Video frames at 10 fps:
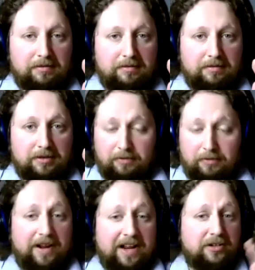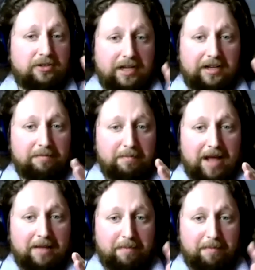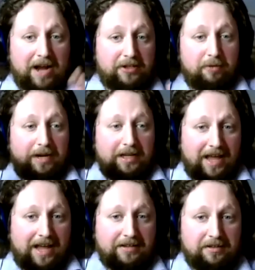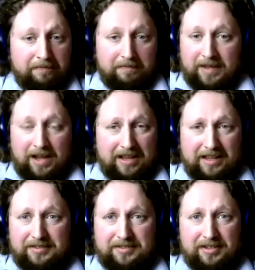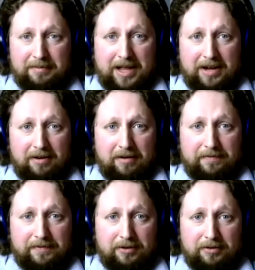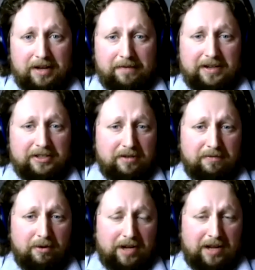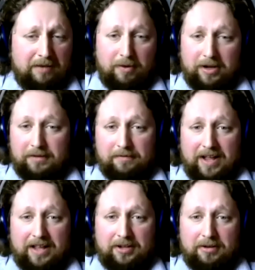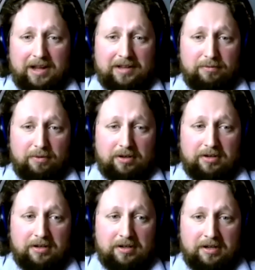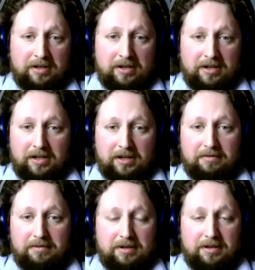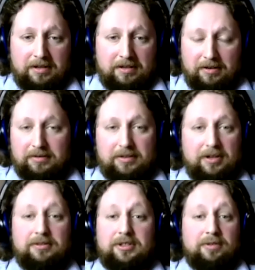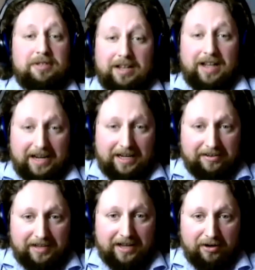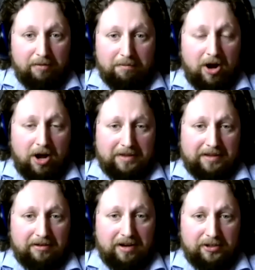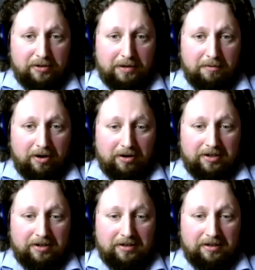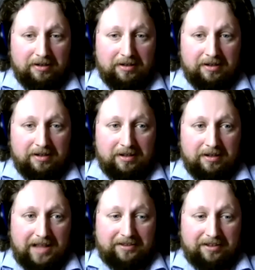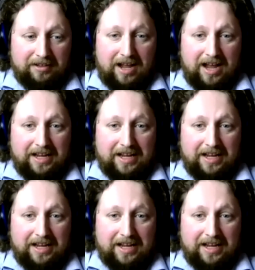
your financial needs met by doing that. I think it's just a matter of your definition of work and what you value as work. You know, don't tell any stay-at-home mom that they're not doing work. That's a lie.